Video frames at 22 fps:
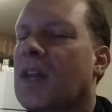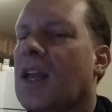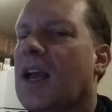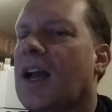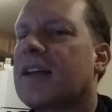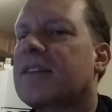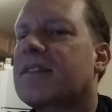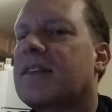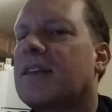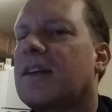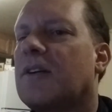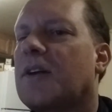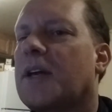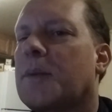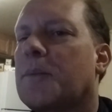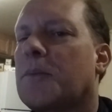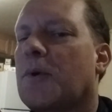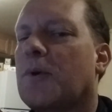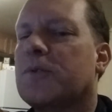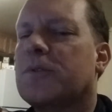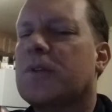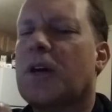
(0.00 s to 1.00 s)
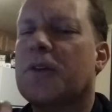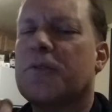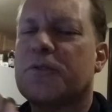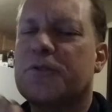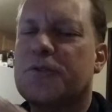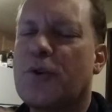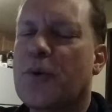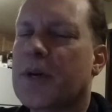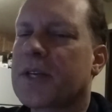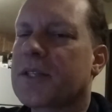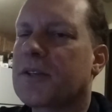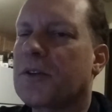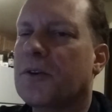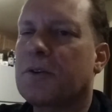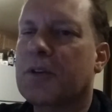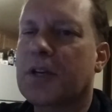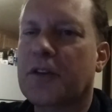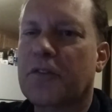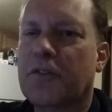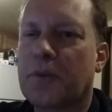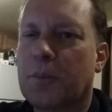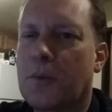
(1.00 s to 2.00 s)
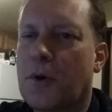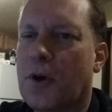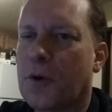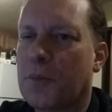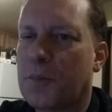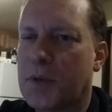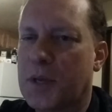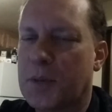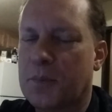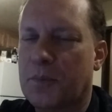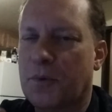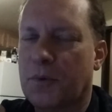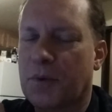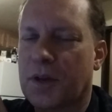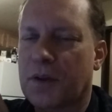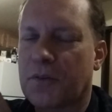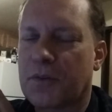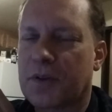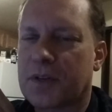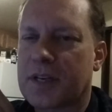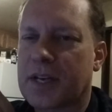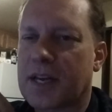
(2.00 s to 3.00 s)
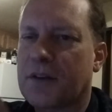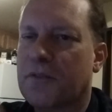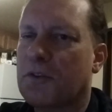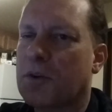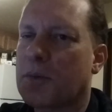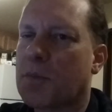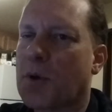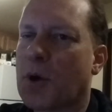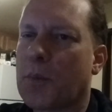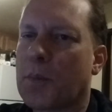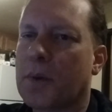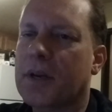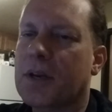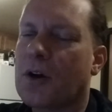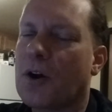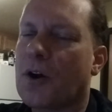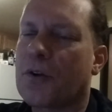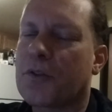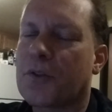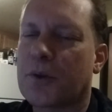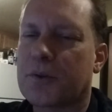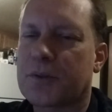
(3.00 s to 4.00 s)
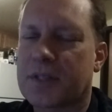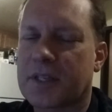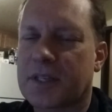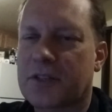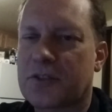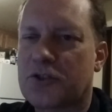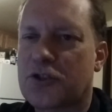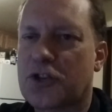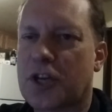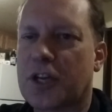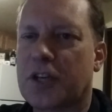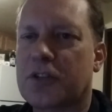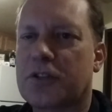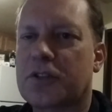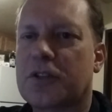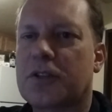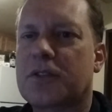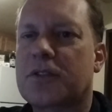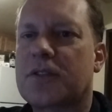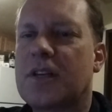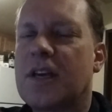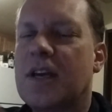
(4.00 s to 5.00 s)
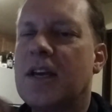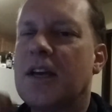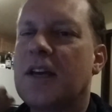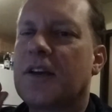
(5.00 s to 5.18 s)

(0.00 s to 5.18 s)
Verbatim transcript: as time goes on, there's always learning from all people, every moment, all those exchanges.